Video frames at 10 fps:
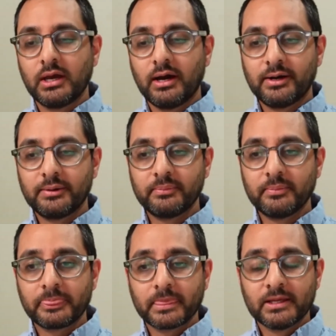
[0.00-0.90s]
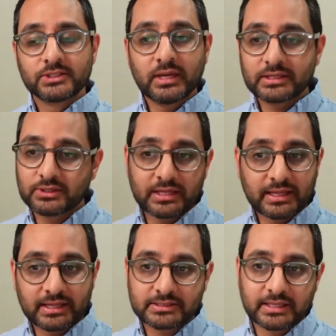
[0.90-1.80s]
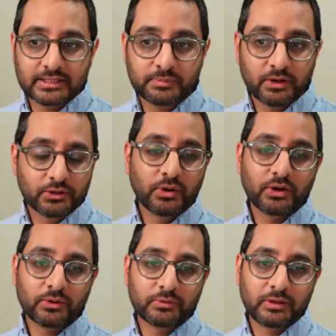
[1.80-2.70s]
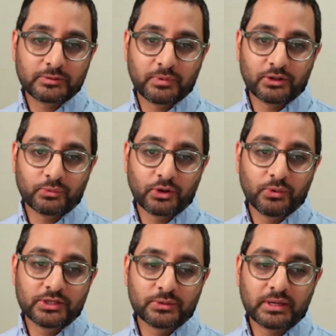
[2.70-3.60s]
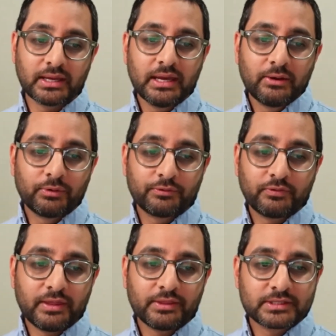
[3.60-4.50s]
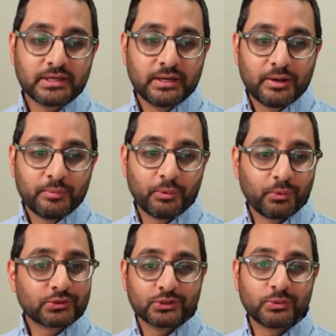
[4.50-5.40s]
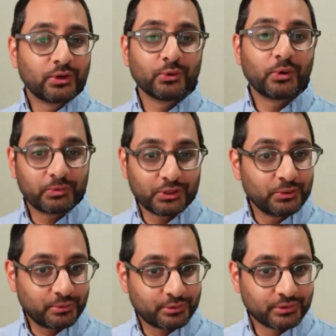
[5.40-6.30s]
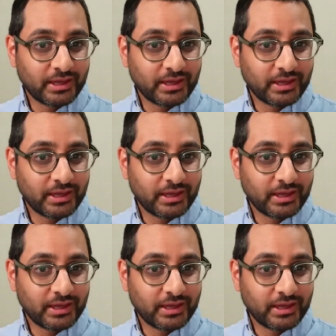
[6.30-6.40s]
So that's part of the work. That's part of the work we're doing with faiths, but we're also doing a lot of work with youth.